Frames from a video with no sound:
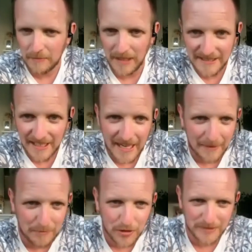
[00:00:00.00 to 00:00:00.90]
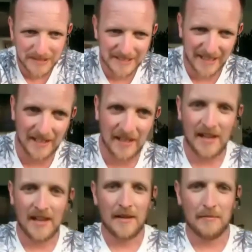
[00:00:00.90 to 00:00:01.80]
plenty of leg movement today,
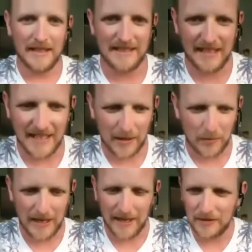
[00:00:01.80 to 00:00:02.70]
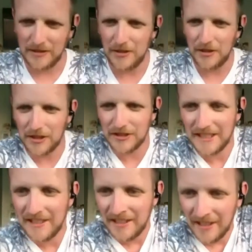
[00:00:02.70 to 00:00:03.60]
plenty of leg work, do you good.
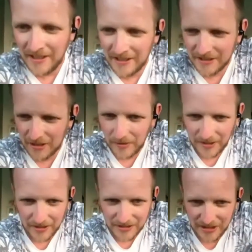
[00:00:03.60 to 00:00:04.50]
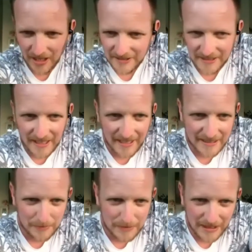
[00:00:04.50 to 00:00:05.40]
So we're going to start in that
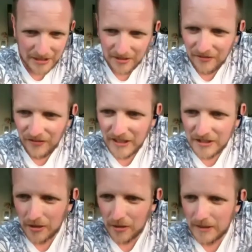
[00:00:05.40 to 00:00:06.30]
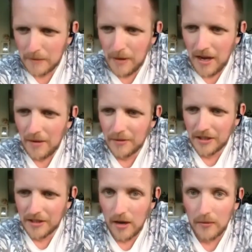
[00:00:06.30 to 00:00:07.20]
into position, feet shoulder width apart. We're
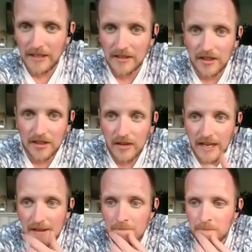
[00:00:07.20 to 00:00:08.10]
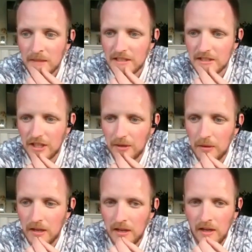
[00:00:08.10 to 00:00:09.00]
going to go in 3, 2,
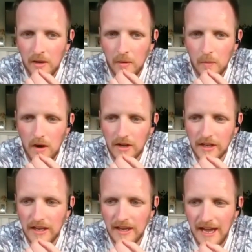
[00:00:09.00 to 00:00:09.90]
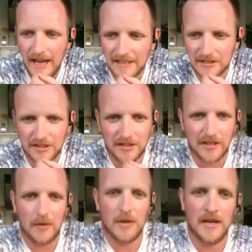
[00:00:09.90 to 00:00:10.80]
1, and
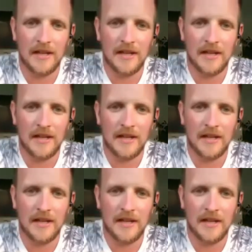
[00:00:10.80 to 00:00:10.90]
go.